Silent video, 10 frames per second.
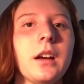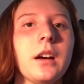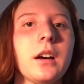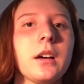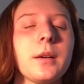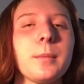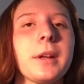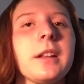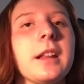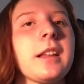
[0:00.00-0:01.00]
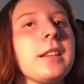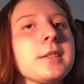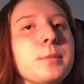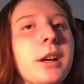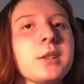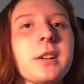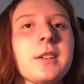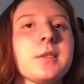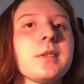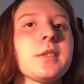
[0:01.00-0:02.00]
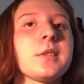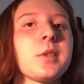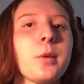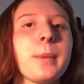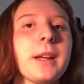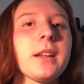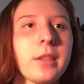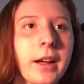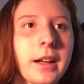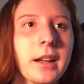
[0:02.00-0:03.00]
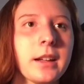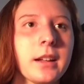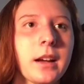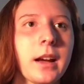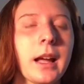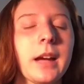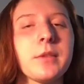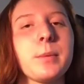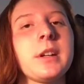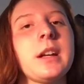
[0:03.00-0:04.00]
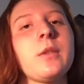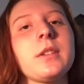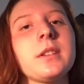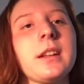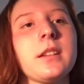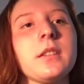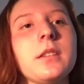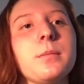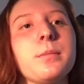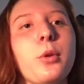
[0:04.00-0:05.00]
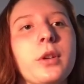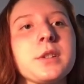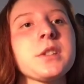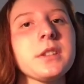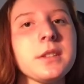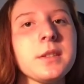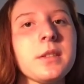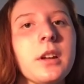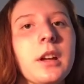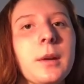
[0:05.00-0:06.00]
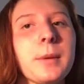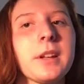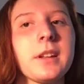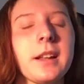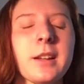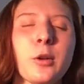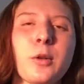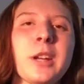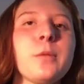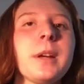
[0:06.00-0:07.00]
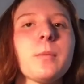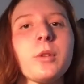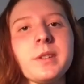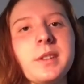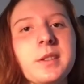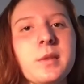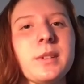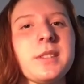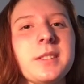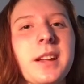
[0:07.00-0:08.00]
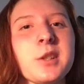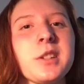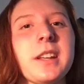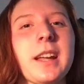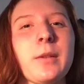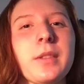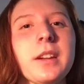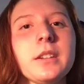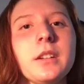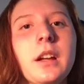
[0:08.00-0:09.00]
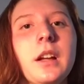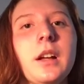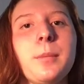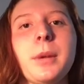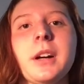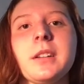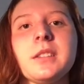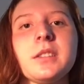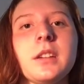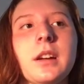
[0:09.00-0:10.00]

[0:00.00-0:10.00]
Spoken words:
But, like, this project is so big that I have to put it out in, like, portions. Because, like, it'll make more sense once it's actually out there, but,